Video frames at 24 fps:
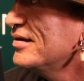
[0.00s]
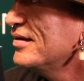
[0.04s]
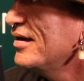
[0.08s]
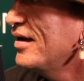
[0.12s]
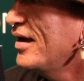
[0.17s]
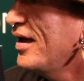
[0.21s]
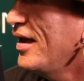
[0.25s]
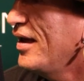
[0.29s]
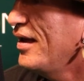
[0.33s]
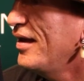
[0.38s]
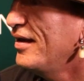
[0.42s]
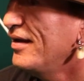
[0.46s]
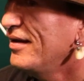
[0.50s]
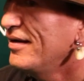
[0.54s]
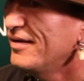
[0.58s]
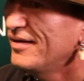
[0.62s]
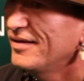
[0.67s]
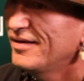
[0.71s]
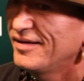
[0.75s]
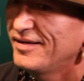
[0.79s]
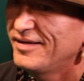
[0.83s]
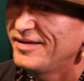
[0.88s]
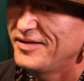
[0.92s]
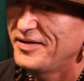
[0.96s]
And
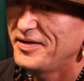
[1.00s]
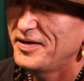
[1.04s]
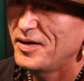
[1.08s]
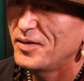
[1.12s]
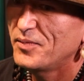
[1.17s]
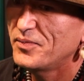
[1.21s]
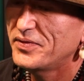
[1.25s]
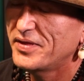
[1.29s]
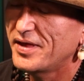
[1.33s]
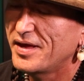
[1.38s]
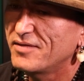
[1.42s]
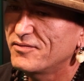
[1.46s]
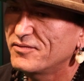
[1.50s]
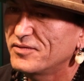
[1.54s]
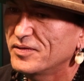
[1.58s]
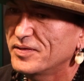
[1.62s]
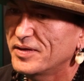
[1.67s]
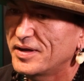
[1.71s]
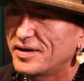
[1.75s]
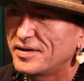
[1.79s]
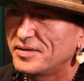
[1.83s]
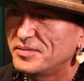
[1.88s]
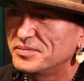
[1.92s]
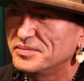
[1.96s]
I'm thankful
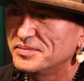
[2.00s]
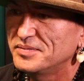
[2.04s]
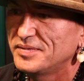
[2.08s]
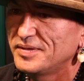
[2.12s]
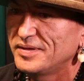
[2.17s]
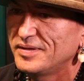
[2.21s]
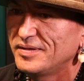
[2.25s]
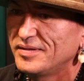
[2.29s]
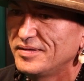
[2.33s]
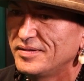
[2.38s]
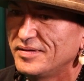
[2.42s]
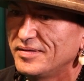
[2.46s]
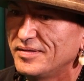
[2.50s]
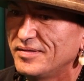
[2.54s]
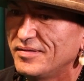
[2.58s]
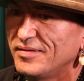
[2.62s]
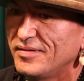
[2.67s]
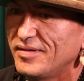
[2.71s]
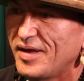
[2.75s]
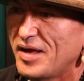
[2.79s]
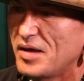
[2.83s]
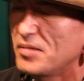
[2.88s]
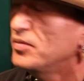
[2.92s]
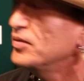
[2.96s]
that I'm
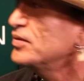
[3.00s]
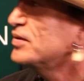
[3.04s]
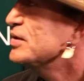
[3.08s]
able